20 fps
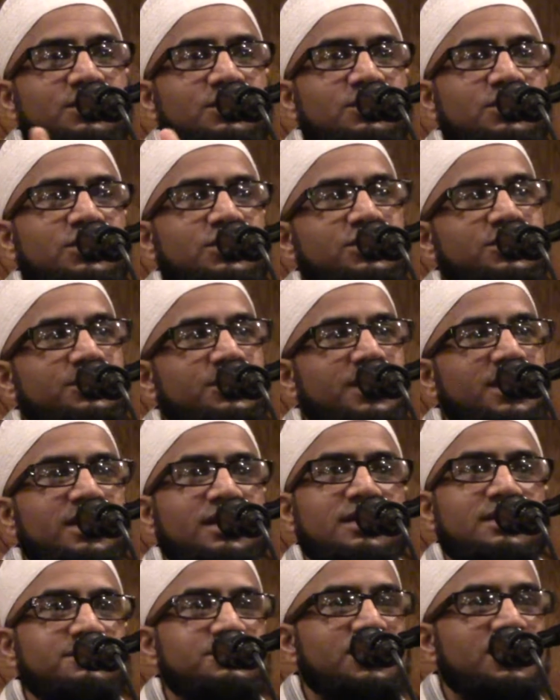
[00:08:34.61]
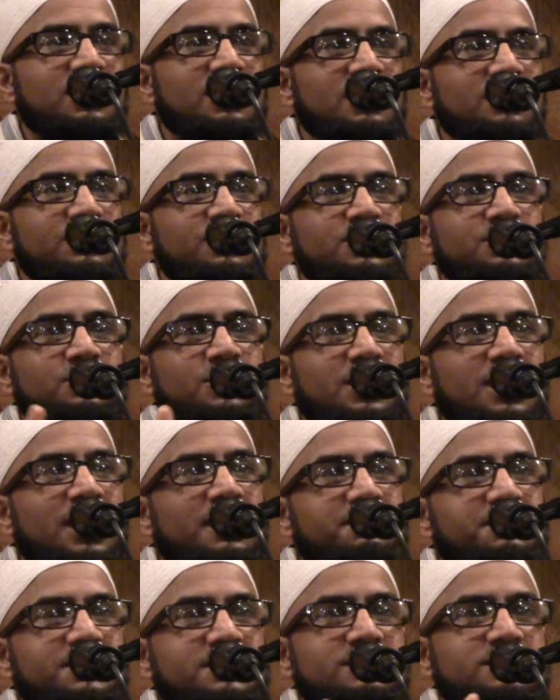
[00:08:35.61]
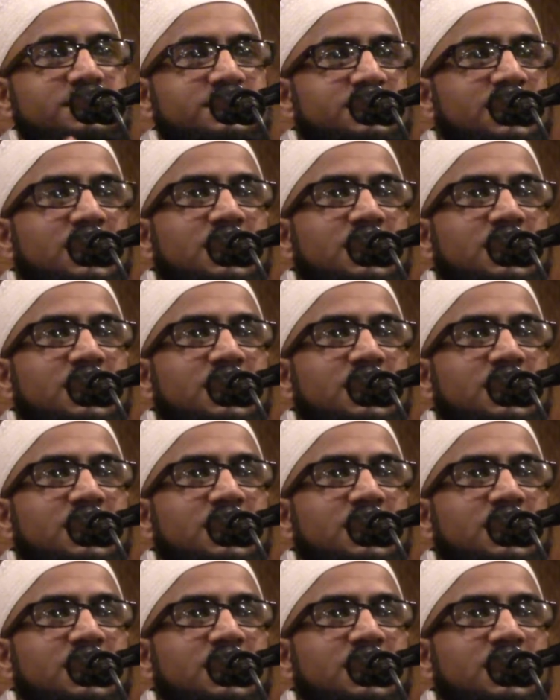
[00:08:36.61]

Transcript: What are you doing? Alhamdulillah, good. What happened?